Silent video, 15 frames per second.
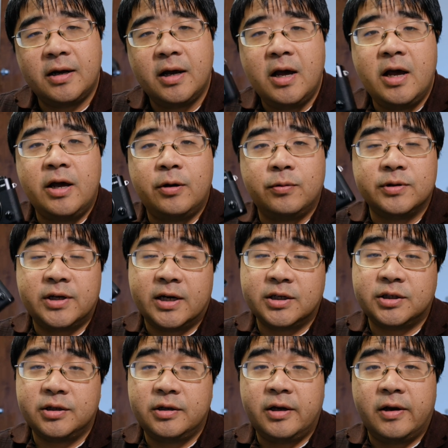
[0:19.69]
It was
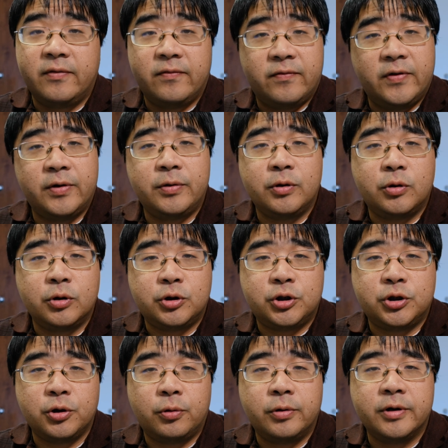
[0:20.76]
actually a very good
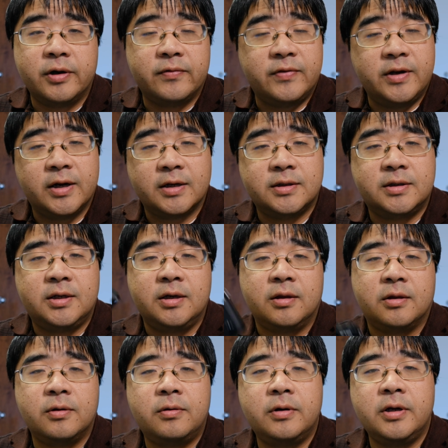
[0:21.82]
showing of the
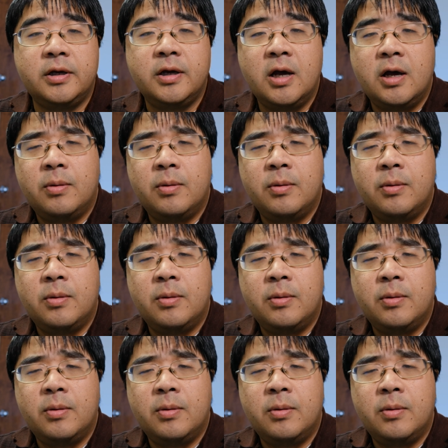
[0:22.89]
X-T30,